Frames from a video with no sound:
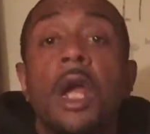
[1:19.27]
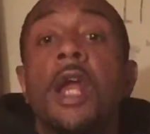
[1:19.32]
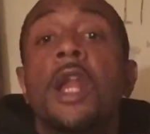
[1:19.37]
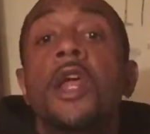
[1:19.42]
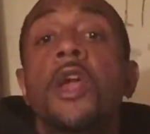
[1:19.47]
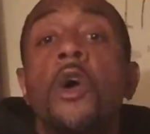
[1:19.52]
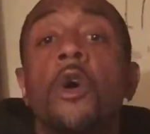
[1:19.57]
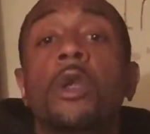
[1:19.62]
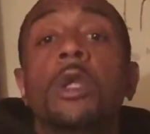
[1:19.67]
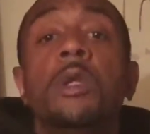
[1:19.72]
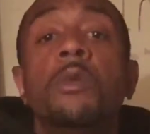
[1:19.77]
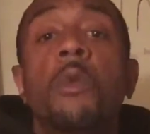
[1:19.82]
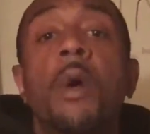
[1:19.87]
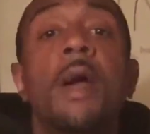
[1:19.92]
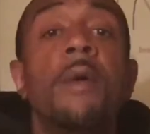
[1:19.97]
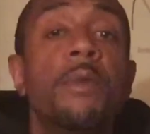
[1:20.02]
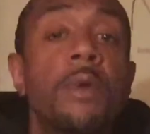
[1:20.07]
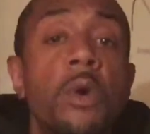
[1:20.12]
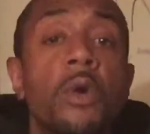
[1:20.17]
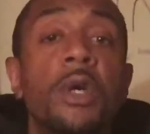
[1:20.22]
And the only
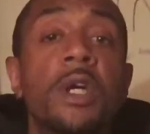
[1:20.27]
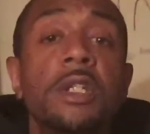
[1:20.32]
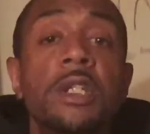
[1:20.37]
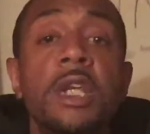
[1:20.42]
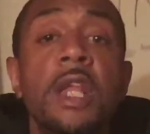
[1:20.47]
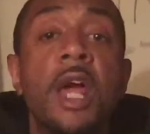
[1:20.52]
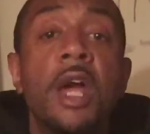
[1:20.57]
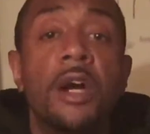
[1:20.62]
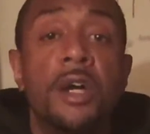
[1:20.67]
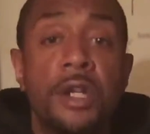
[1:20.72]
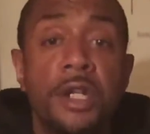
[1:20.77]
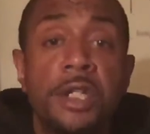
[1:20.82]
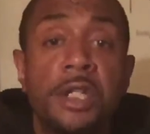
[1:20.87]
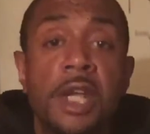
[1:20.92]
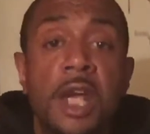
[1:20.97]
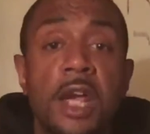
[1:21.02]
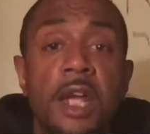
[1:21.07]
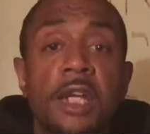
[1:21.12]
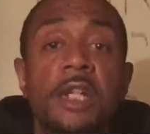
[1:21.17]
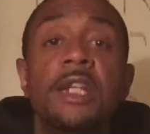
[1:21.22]
way we're going to get to that
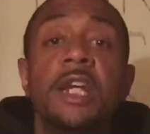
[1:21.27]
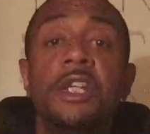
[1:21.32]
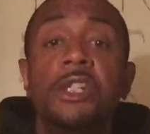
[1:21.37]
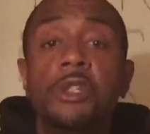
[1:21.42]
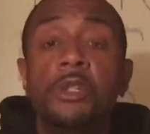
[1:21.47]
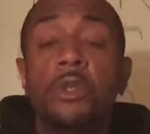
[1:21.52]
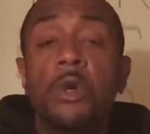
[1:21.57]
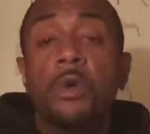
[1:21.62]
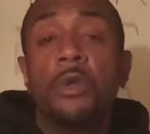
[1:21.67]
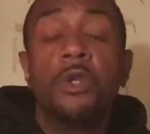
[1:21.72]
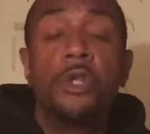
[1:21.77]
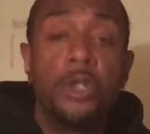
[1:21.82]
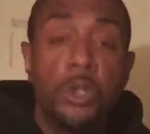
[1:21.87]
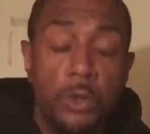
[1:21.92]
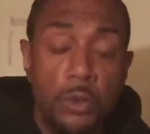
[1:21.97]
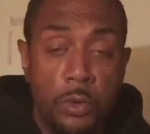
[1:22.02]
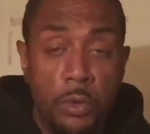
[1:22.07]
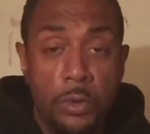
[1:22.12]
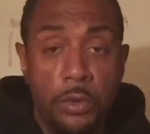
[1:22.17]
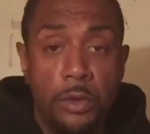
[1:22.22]
understanding unless you know the
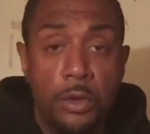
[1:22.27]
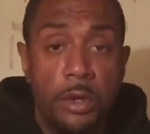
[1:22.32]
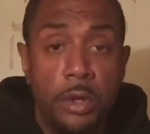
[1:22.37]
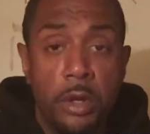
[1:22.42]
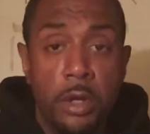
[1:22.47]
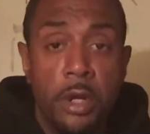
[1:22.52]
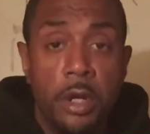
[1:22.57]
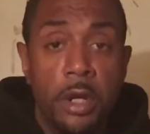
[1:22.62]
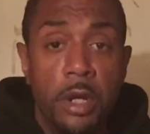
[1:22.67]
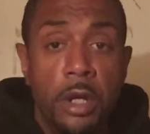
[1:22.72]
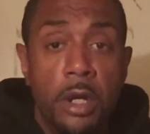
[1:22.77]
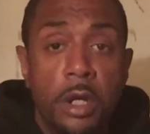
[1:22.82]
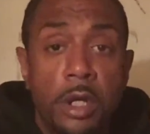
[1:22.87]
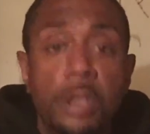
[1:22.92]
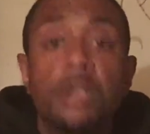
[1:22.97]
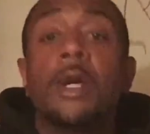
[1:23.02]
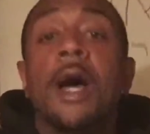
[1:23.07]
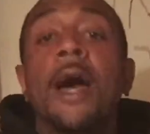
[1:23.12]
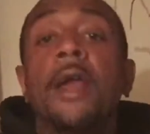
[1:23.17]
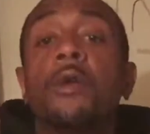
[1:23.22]
truth.
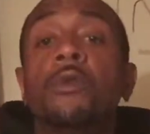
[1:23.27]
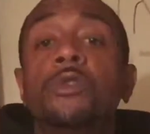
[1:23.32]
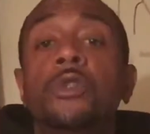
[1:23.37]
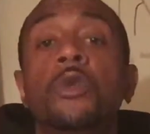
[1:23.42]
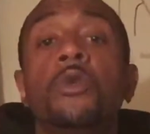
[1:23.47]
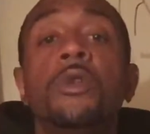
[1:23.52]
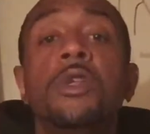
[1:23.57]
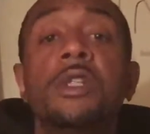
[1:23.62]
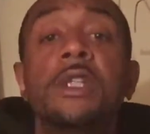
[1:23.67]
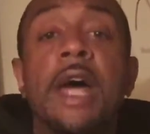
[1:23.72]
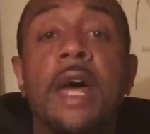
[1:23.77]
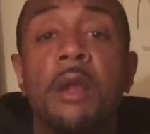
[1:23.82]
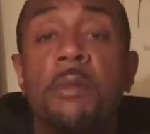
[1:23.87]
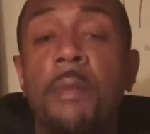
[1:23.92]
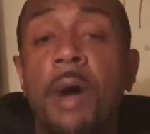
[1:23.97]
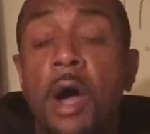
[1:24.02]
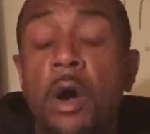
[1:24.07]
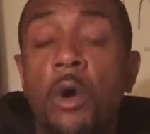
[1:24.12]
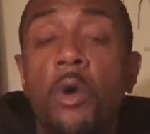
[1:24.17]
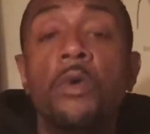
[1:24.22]
So I don't do this out of
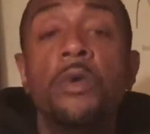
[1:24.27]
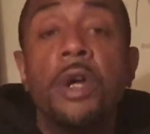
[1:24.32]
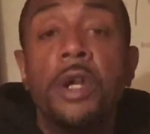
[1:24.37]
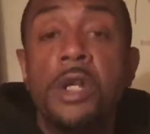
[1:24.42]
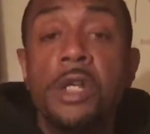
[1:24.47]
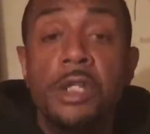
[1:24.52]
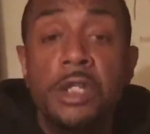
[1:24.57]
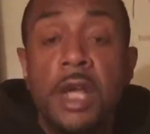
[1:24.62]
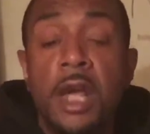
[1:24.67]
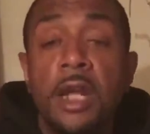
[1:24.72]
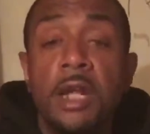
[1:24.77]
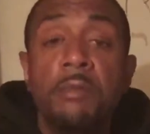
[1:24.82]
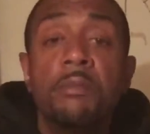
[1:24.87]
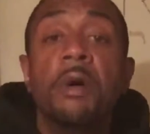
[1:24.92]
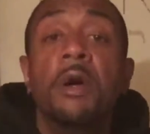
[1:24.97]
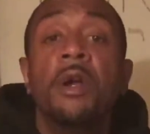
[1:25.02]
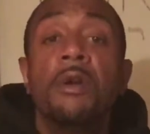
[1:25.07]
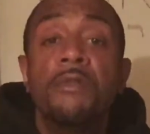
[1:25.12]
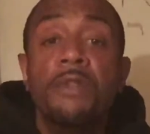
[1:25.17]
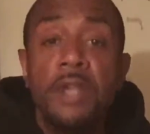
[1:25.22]
my own understanding,
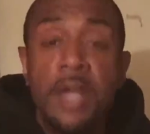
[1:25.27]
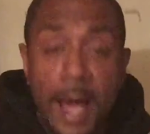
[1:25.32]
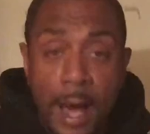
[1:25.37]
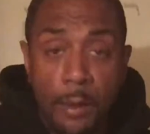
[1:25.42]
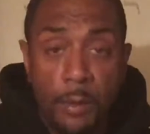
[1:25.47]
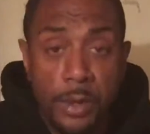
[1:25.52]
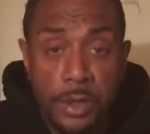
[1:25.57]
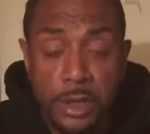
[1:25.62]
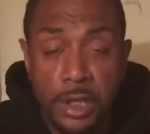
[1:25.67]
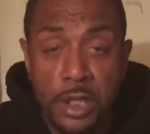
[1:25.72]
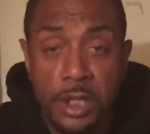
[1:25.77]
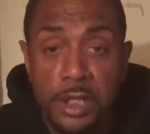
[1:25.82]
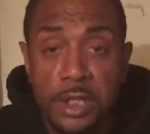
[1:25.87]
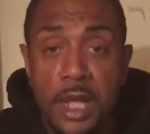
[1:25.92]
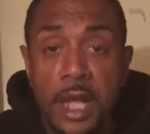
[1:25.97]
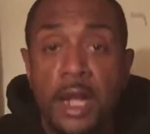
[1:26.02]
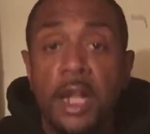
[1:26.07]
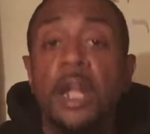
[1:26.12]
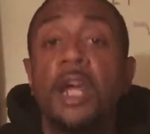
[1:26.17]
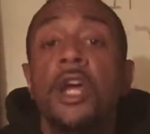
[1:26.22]
but of Yahweh's
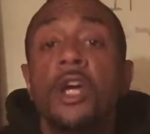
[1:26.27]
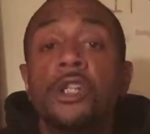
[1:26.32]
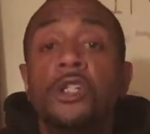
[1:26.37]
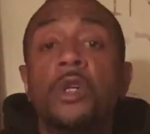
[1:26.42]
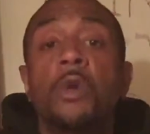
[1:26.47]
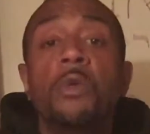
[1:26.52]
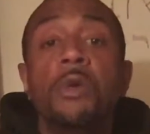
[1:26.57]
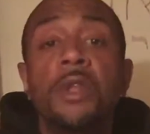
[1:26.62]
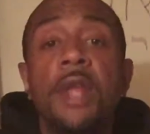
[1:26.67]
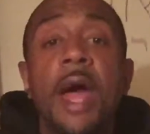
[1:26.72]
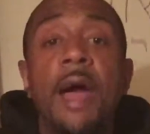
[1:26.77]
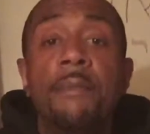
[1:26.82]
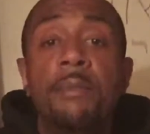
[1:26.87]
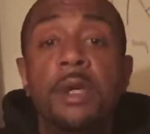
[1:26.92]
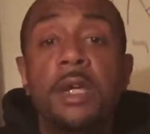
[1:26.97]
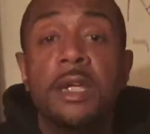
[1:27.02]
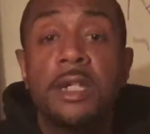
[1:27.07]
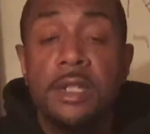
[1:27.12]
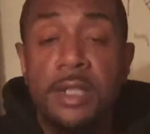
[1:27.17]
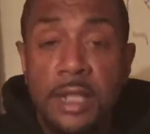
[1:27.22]
understanding. So with that
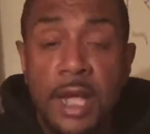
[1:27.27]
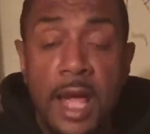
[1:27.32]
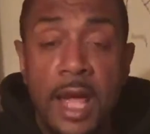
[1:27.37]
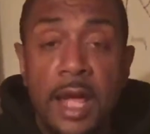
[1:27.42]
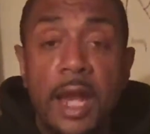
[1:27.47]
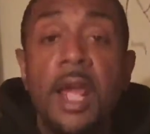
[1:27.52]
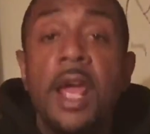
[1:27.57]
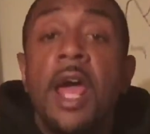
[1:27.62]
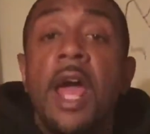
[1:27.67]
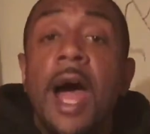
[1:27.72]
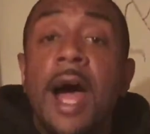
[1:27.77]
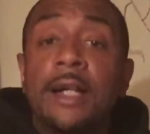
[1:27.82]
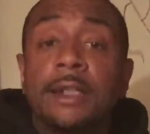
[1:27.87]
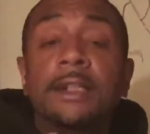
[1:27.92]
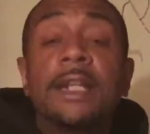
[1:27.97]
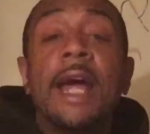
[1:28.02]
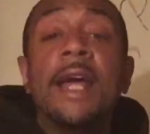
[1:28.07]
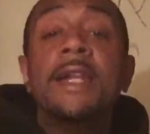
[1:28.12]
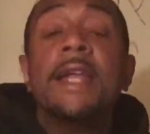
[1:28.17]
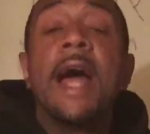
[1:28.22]
being said, I
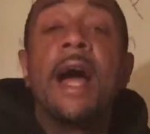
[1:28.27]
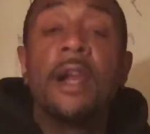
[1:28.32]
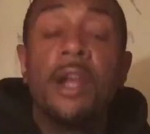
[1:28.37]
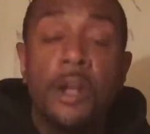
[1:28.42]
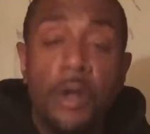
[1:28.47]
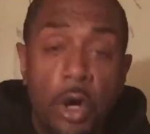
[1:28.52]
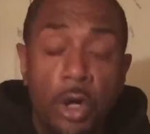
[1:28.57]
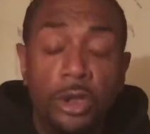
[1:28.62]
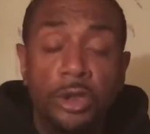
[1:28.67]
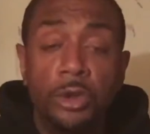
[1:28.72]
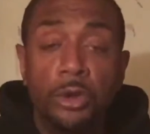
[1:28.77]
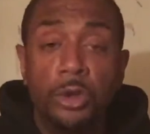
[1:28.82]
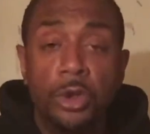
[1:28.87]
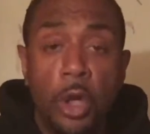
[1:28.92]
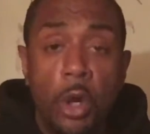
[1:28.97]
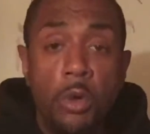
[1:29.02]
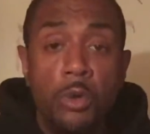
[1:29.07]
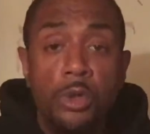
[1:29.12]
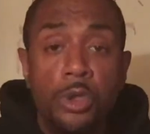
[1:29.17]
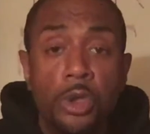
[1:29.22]
sat down and also
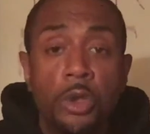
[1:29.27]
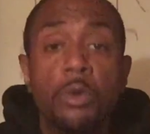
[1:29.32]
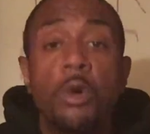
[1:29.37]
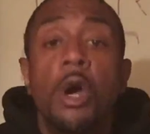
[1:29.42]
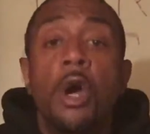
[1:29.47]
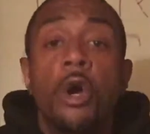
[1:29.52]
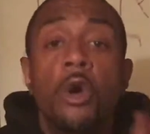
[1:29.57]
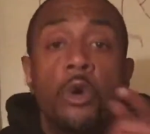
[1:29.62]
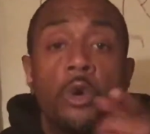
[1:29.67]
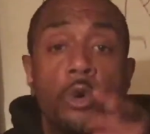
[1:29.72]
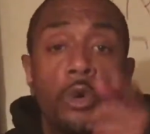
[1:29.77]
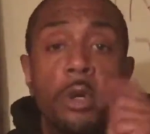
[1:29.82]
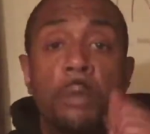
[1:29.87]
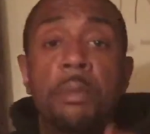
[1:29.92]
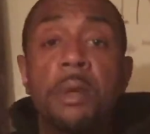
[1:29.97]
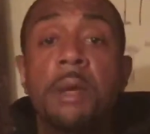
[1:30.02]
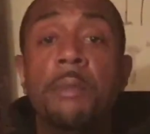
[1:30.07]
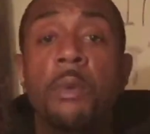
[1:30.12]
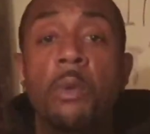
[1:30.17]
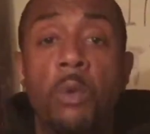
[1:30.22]
told you who the
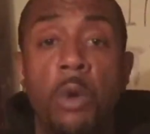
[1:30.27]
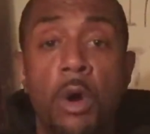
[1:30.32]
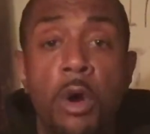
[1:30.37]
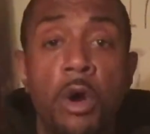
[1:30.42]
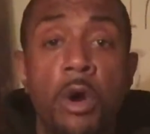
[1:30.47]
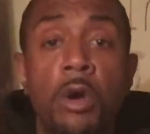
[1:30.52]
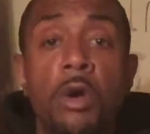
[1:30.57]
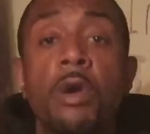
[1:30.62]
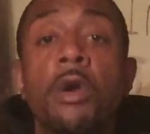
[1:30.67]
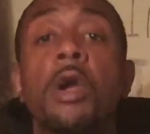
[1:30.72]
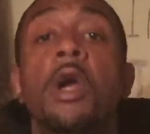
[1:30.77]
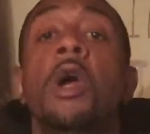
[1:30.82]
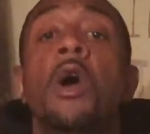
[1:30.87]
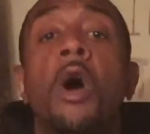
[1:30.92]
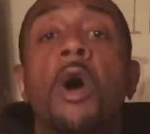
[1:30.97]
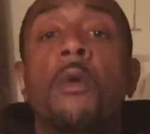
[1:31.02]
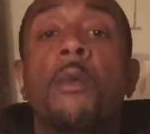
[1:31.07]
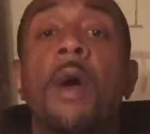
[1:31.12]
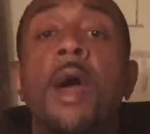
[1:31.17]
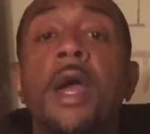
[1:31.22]
people were,
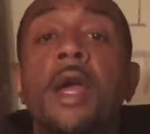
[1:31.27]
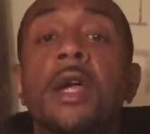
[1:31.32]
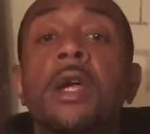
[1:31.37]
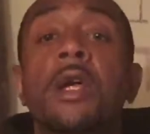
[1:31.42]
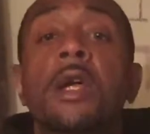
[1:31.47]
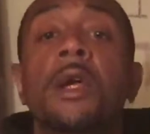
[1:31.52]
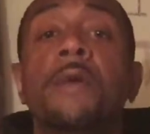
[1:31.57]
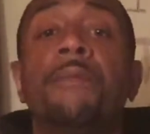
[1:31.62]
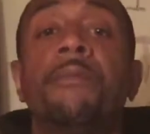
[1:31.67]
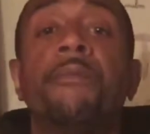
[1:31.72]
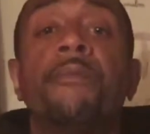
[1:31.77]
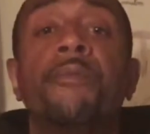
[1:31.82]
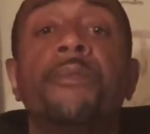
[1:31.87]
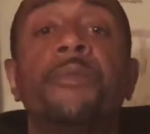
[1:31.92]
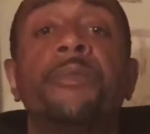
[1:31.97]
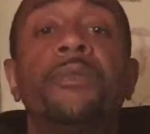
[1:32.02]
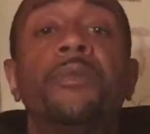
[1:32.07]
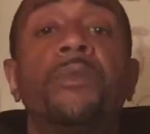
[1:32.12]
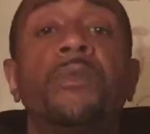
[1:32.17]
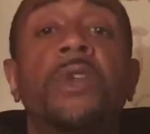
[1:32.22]
all right,
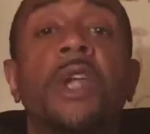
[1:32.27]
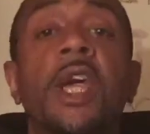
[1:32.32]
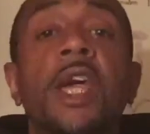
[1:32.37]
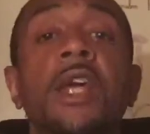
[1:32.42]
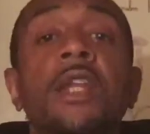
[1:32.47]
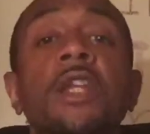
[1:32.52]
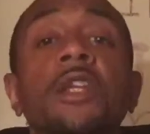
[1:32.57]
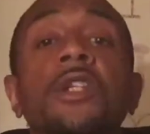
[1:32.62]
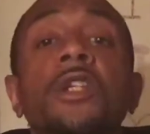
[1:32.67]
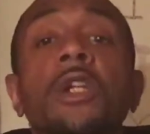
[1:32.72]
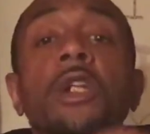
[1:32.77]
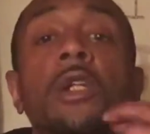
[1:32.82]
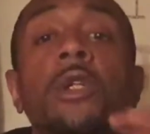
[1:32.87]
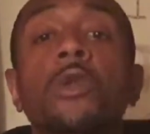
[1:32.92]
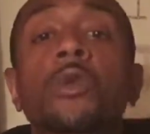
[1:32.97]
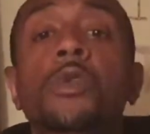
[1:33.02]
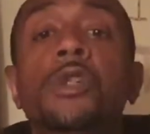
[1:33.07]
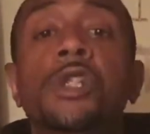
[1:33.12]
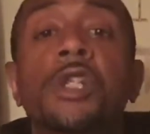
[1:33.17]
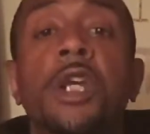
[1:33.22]
and the
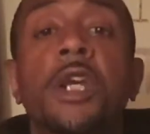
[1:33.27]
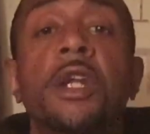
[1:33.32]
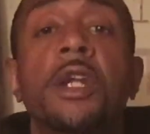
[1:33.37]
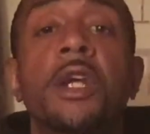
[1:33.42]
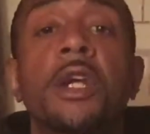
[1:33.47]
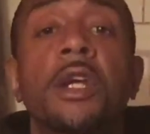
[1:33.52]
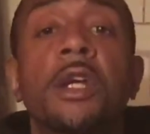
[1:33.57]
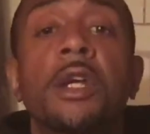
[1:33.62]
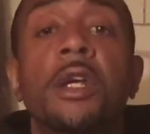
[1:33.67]
delusion